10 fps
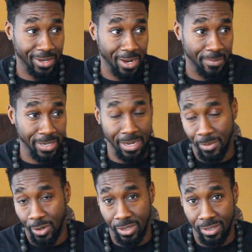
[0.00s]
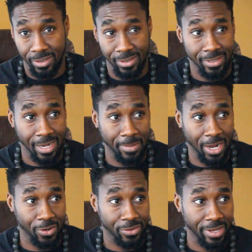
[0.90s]
a company, I'm
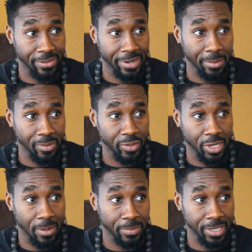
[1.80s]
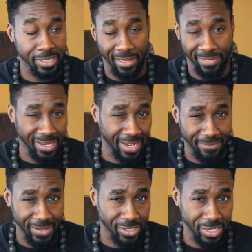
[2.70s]
not gonna say the name of the company because I think
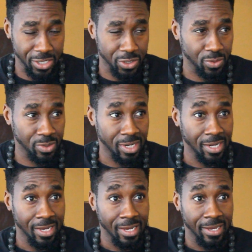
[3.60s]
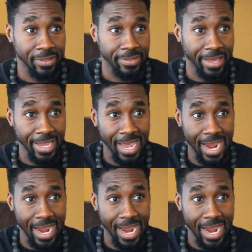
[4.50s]
they fixed the issue. They